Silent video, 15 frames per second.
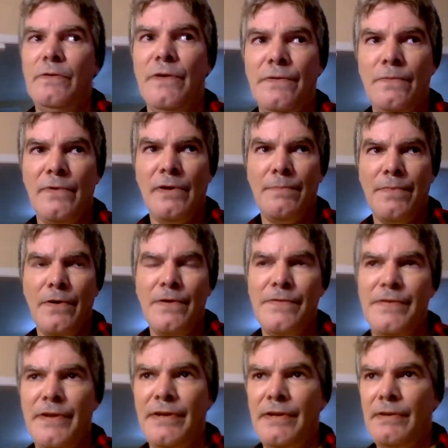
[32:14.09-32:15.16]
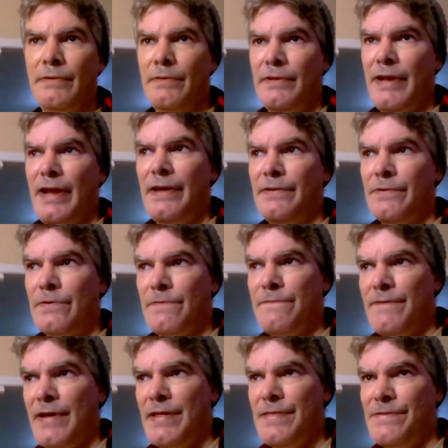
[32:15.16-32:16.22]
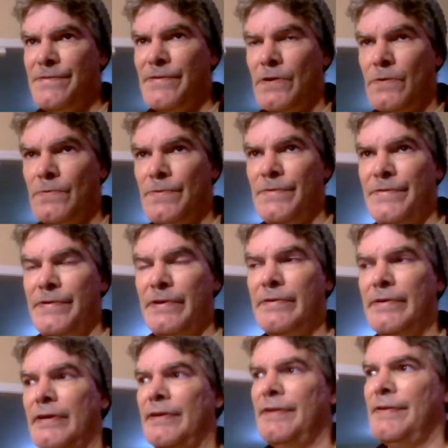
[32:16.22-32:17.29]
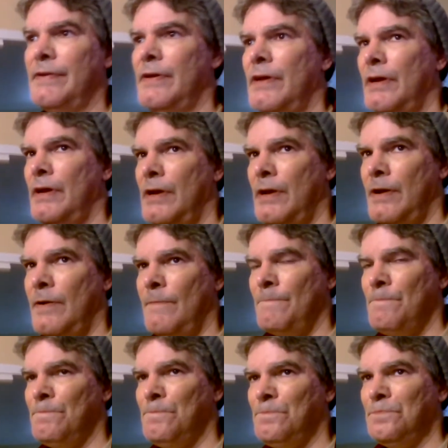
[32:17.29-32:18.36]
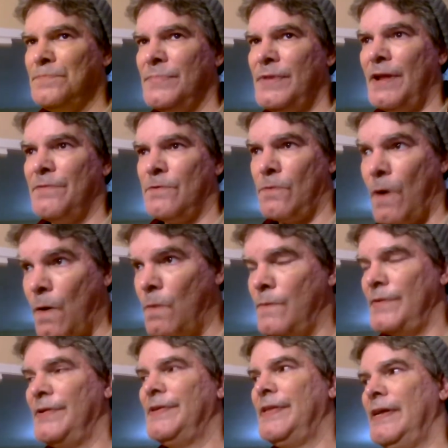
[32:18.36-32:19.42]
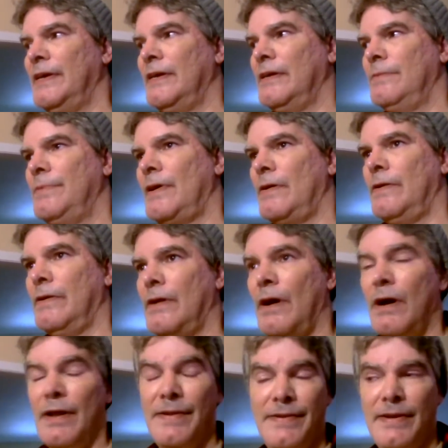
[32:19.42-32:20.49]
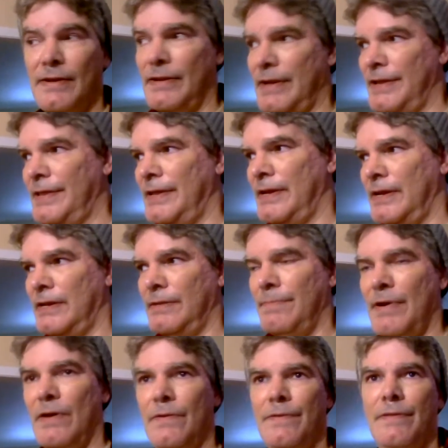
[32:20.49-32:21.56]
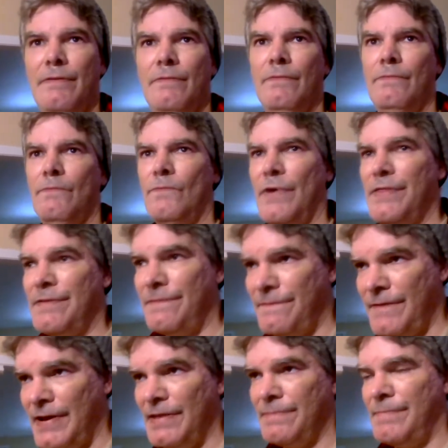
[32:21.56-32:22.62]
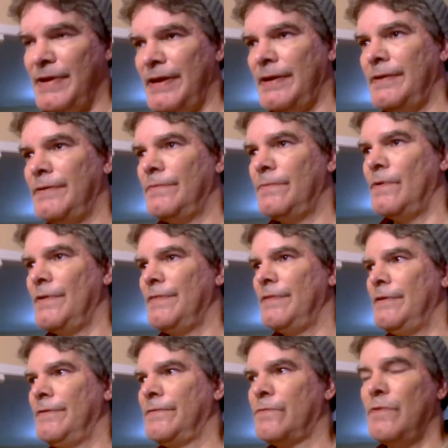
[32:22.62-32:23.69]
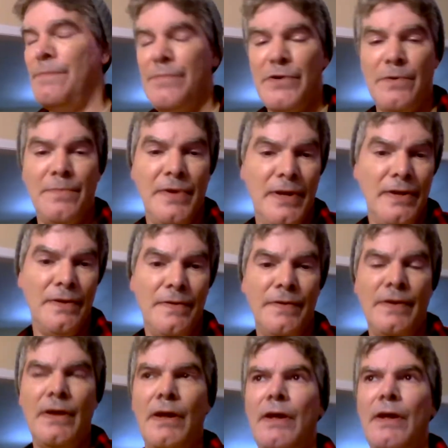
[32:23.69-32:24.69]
It's when a person takes their faith so serious that they're always thinking about it, constantly thinking about what the faith means, what the scripture means,